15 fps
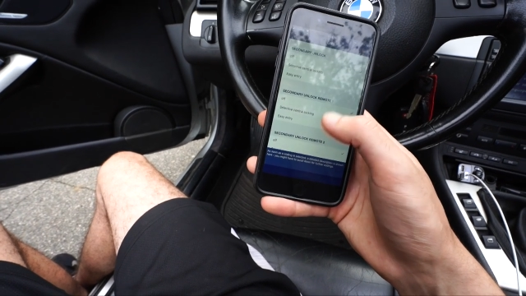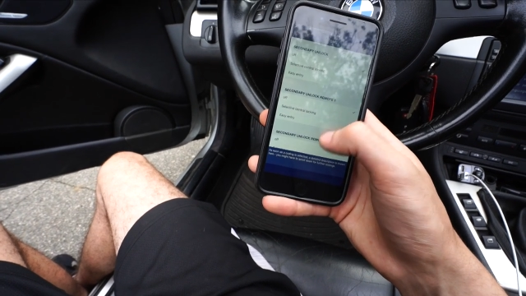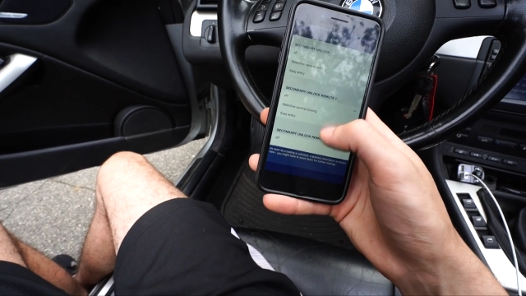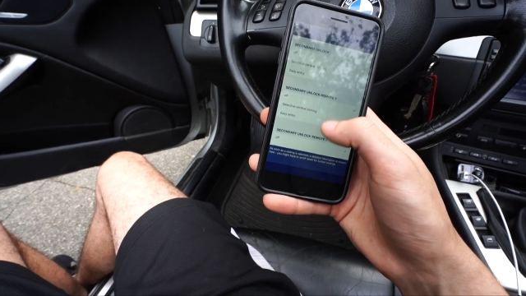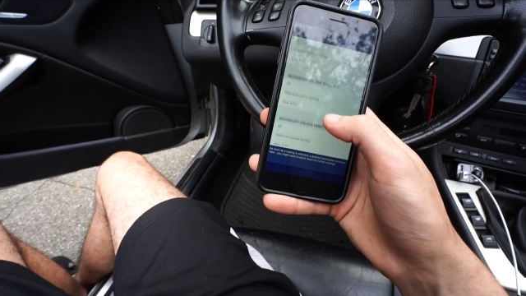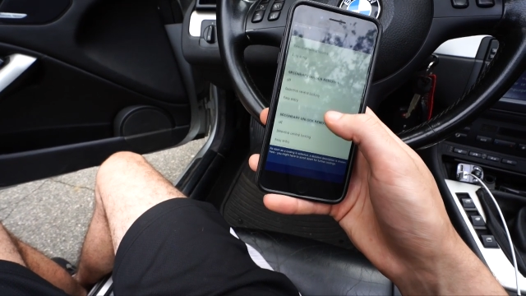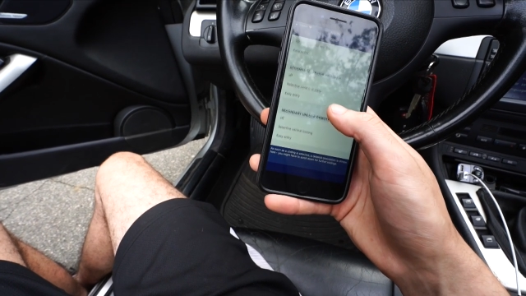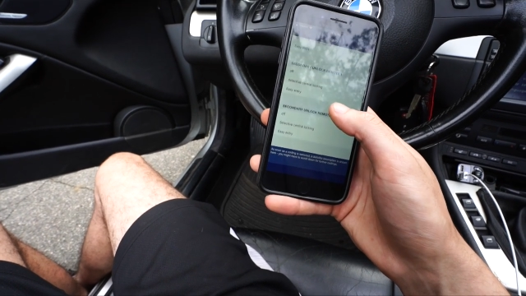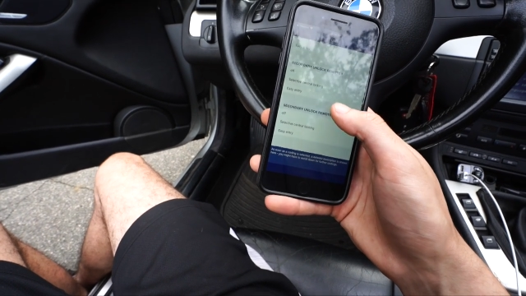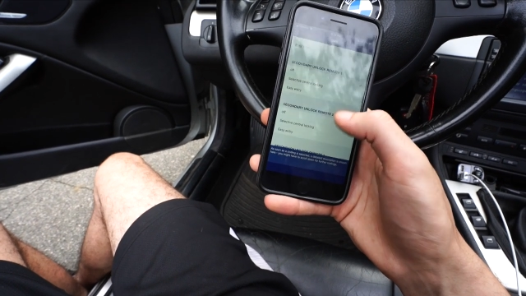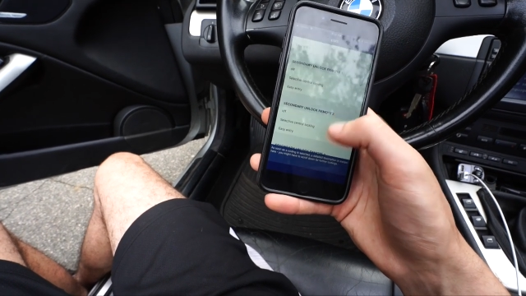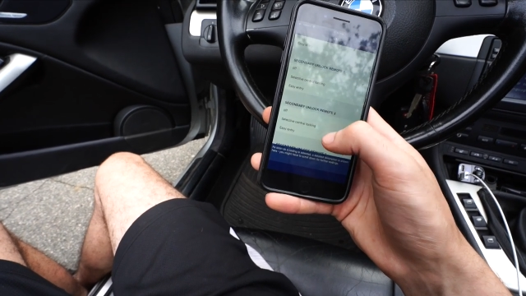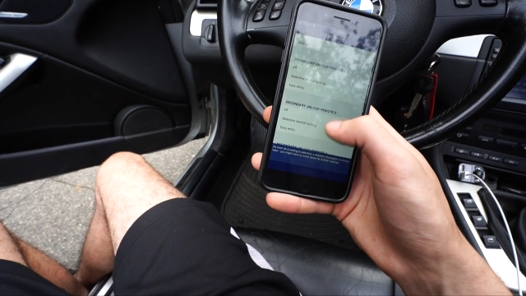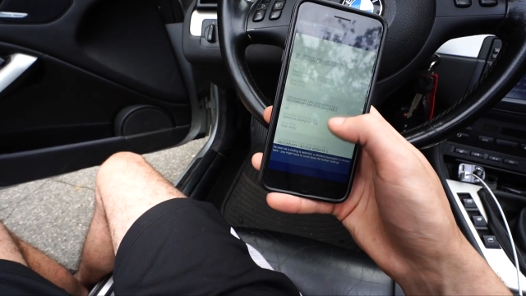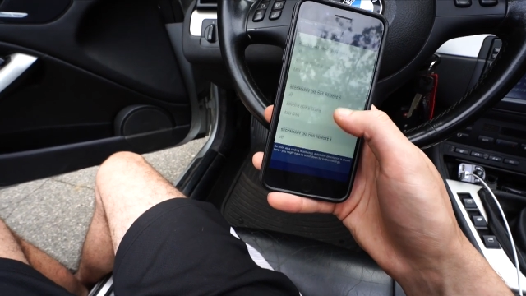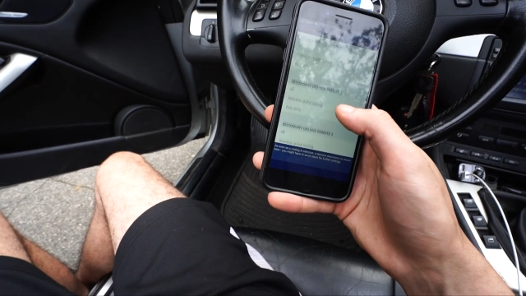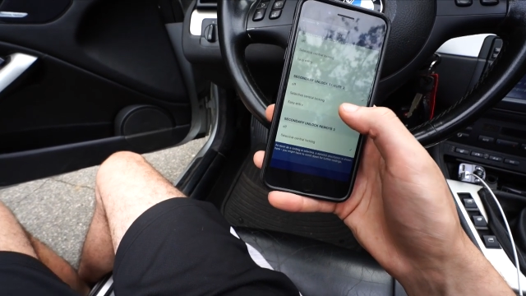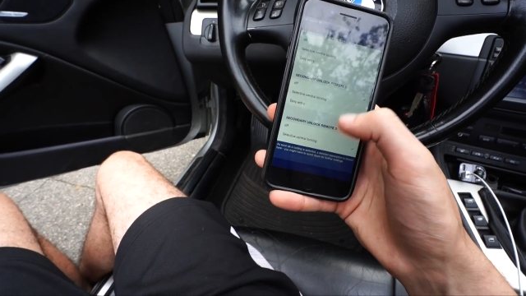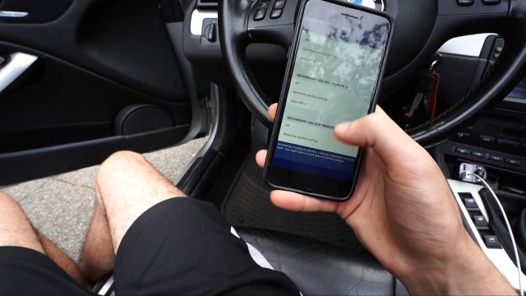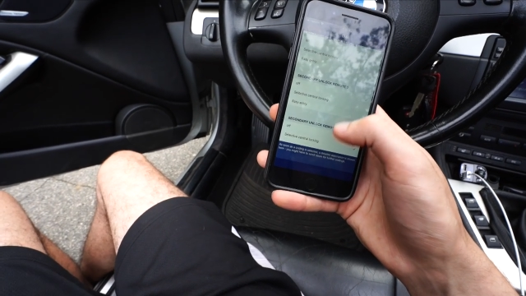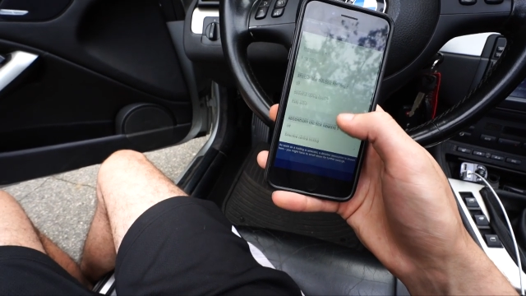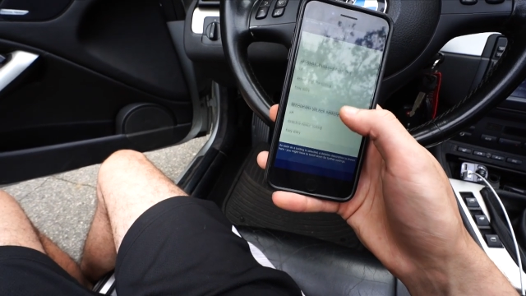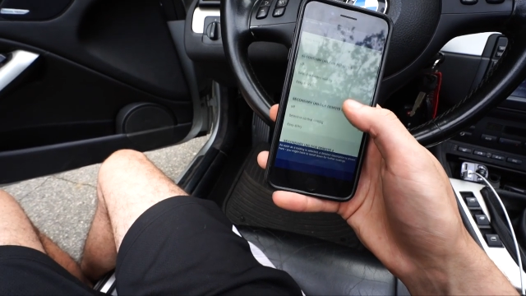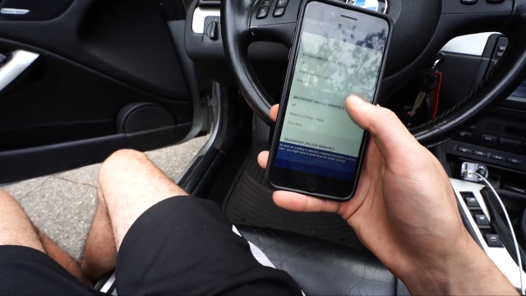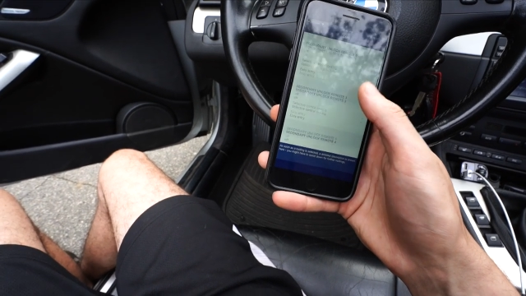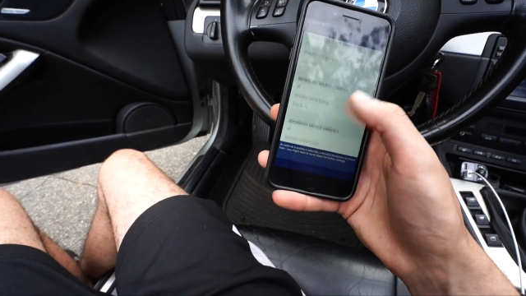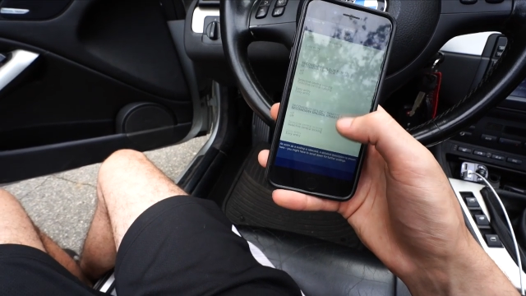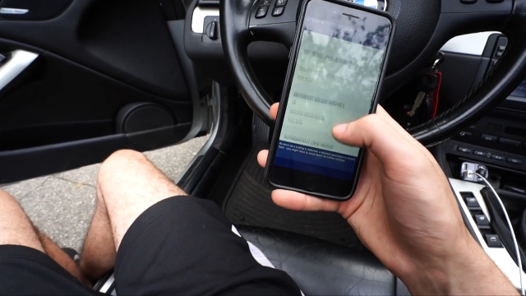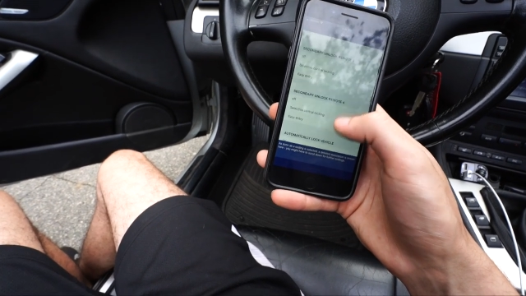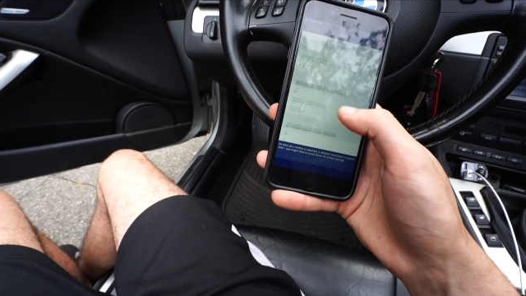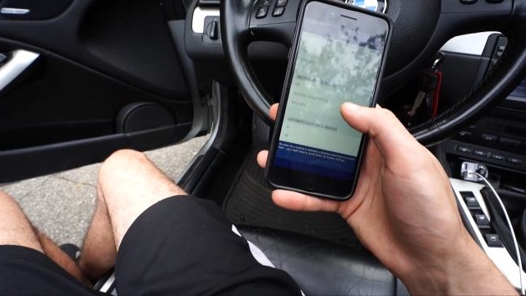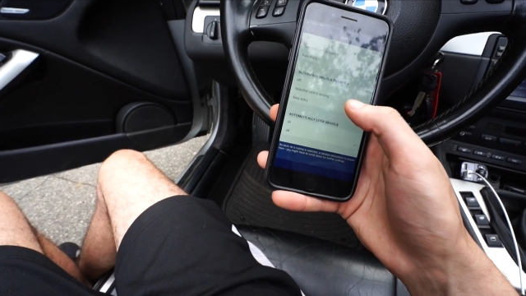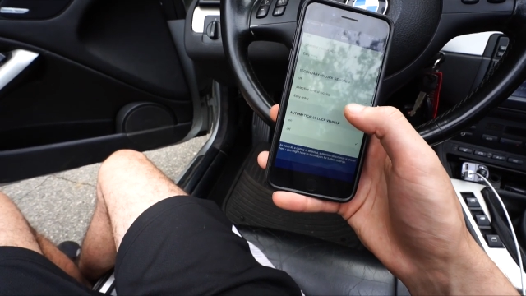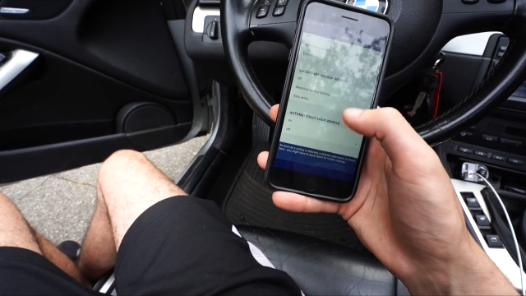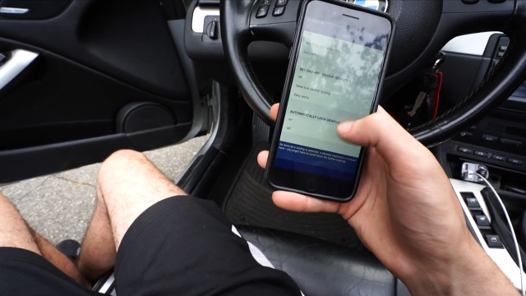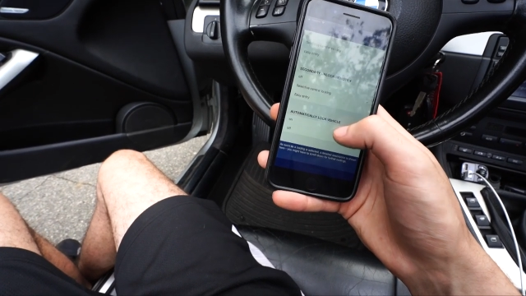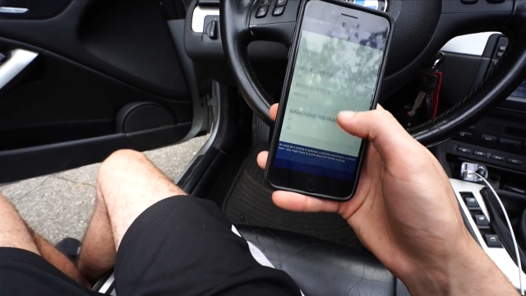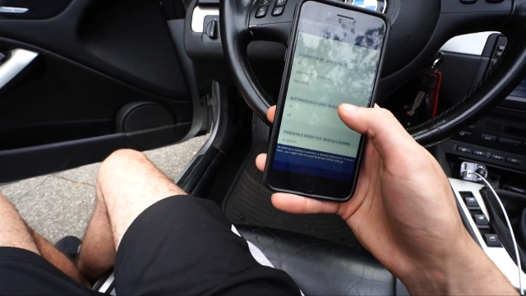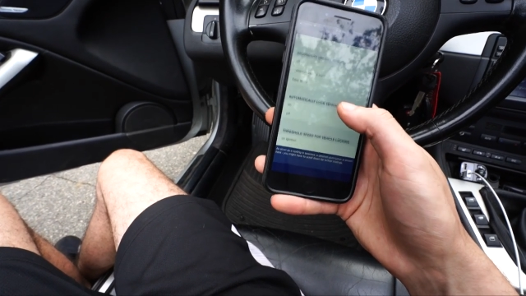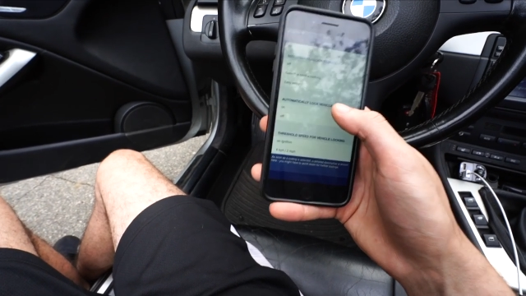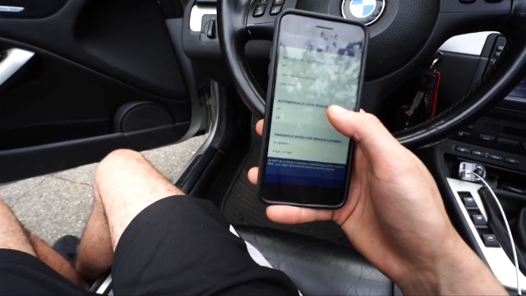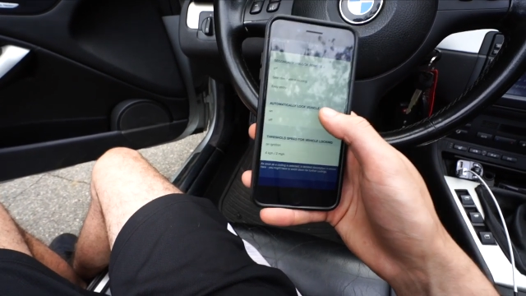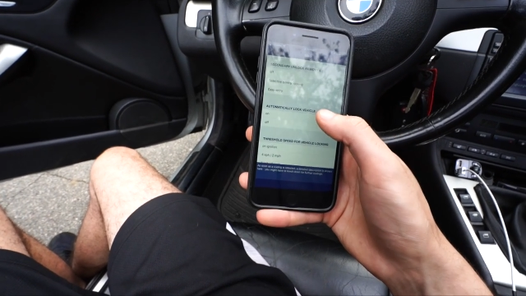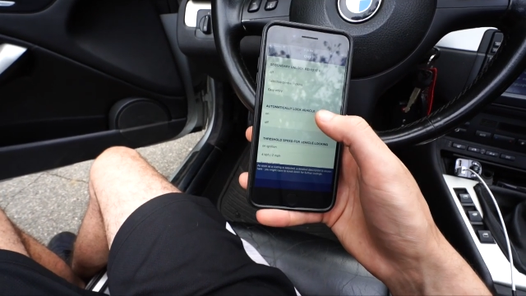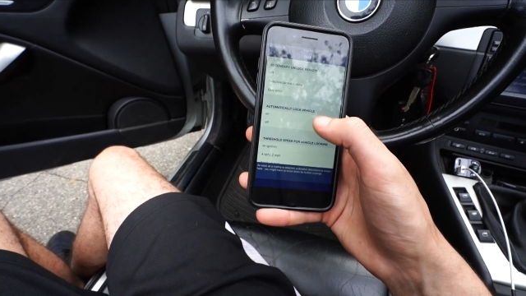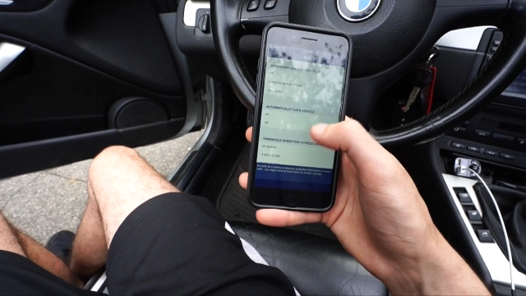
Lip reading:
Nobody's mouth can be seen.